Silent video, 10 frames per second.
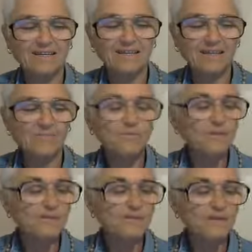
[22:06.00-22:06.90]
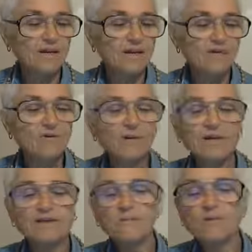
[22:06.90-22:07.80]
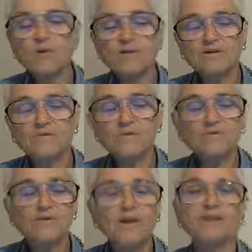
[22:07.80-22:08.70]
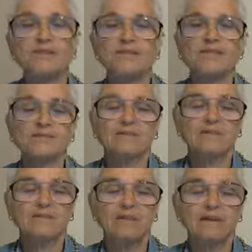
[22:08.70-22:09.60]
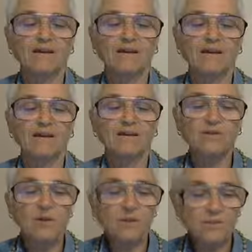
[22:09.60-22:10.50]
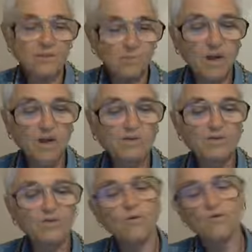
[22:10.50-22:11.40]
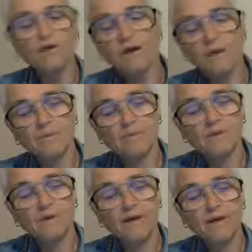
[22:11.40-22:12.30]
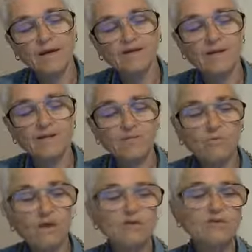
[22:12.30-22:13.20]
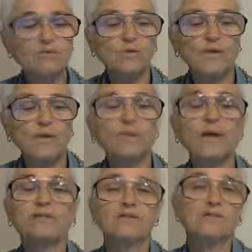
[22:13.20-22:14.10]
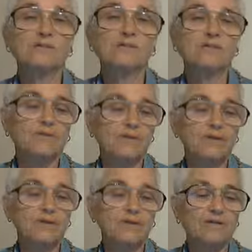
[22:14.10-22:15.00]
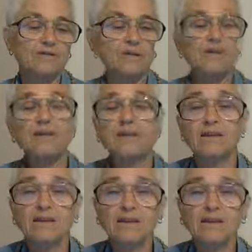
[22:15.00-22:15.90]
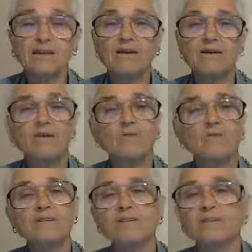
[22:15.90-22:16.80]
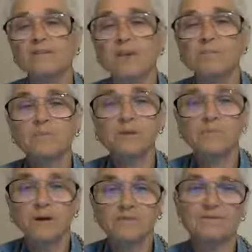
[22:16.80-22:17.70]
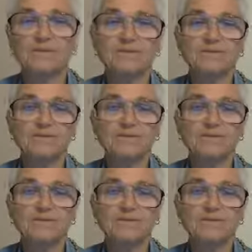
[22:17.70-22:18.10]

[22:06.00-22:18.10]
Next verse. They're grinding mortars full of grains. The gopis' minds are overcome as they thresh with their pestles, singing Govinda Damodar Madhava.